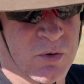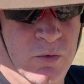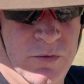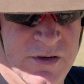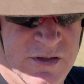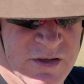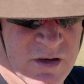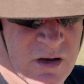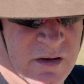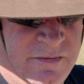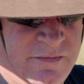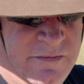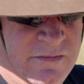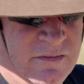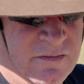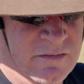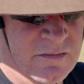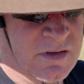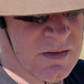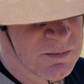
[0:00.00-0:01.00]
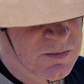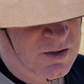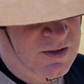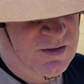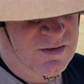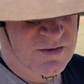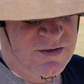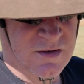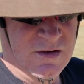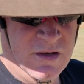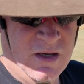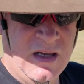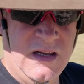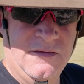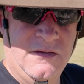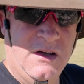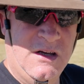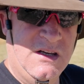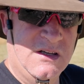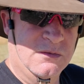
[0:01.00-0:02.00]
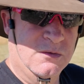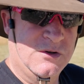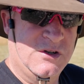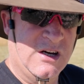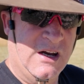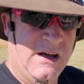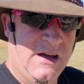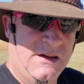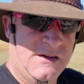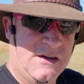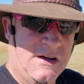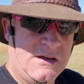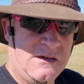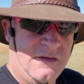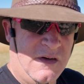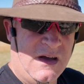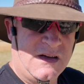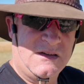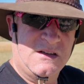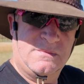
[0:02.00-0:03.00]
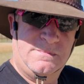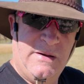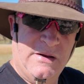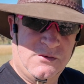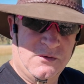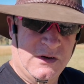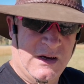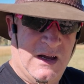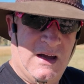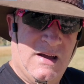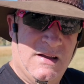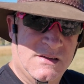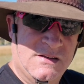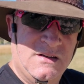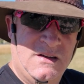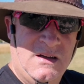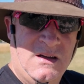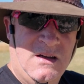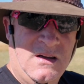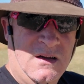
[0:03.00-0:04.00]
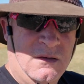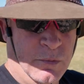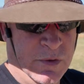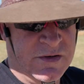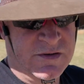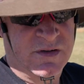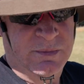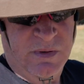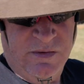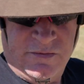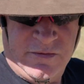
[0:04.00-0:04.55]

to pull this off, that means EVs will charge as fast as petrol cars, which to